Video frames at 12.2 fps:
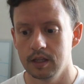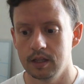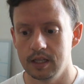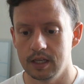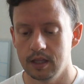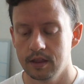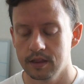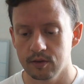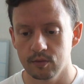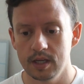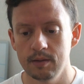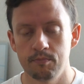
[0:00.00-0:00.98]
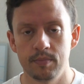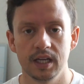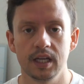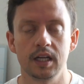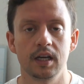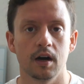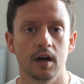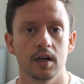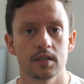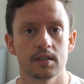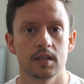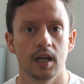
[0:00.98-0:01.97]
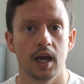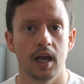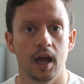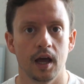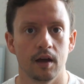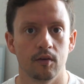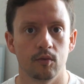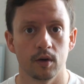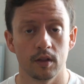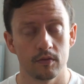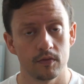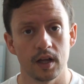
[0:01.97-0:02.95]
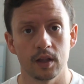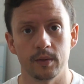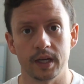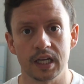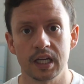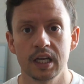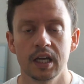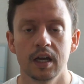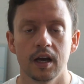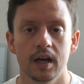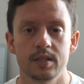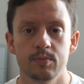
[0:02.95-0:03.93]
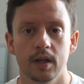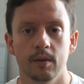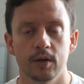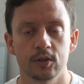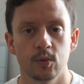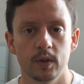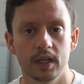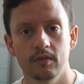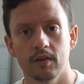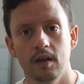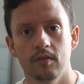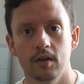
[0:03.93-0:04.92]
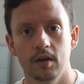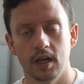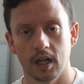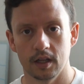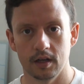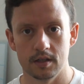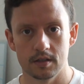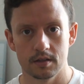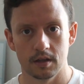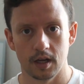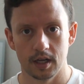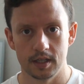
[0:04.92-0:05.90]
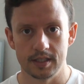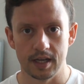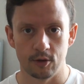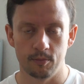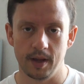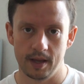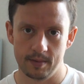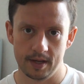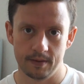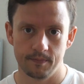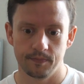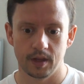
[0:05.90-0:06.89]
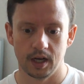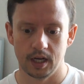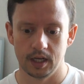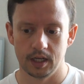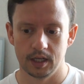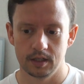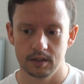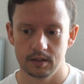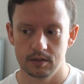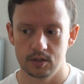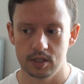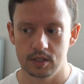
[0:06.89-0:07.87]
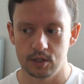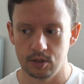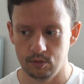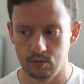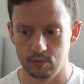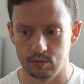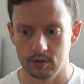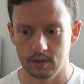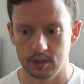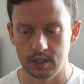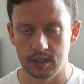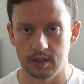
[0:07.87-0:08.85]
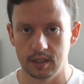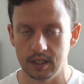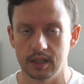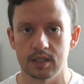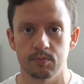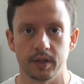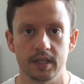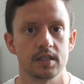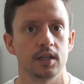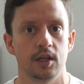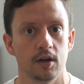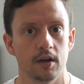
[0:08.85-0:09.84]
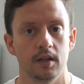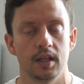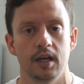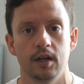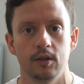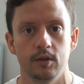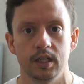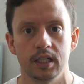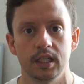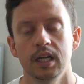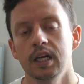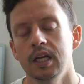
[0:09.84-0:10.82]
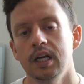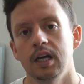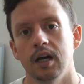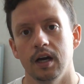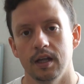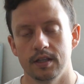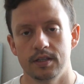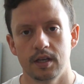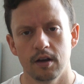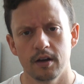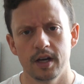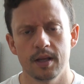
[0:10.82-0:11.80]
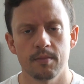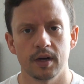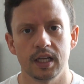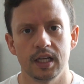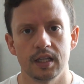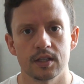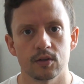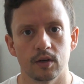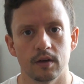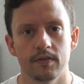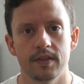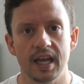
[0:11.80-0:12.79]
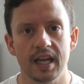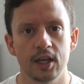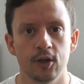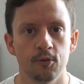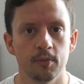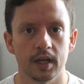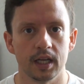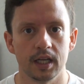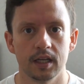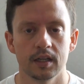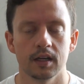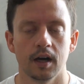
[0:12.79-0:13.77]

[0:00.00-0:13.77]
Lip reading: the three big costs that I have were the following. I spent about $2,500 down payment just to get this place secured. That included the security money, the sort of thank you money,